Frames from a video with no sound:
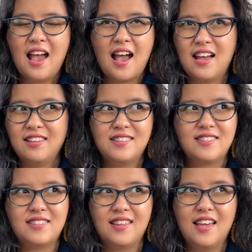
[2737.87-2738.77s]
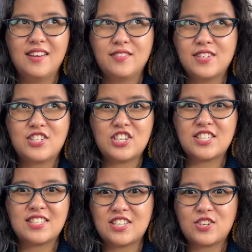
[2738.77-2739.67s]
and it was
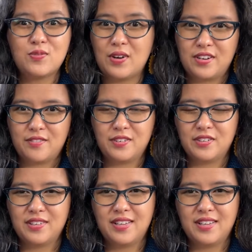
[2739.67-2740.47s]
just such a wonderful